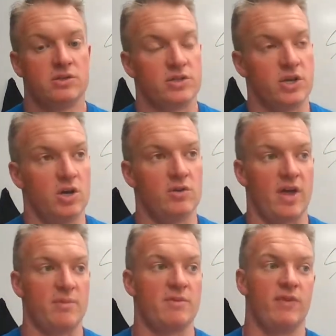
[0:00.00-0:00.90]
So
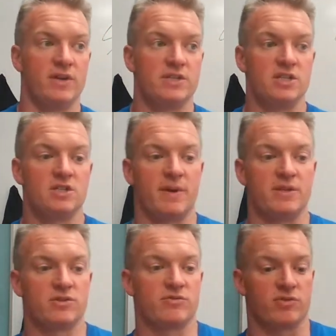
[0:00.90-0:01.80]
that'll be fun to see
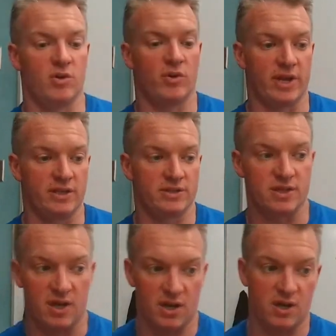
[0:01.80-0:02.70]
Spencer throw against
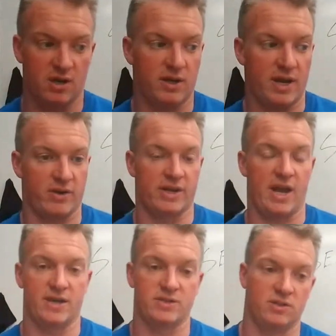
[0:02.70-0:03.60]
Aaron
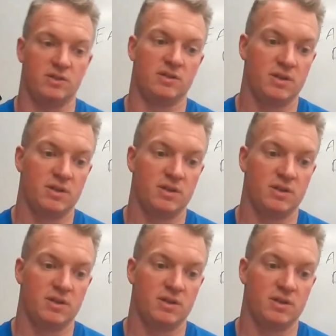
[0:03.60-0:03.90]
Castle.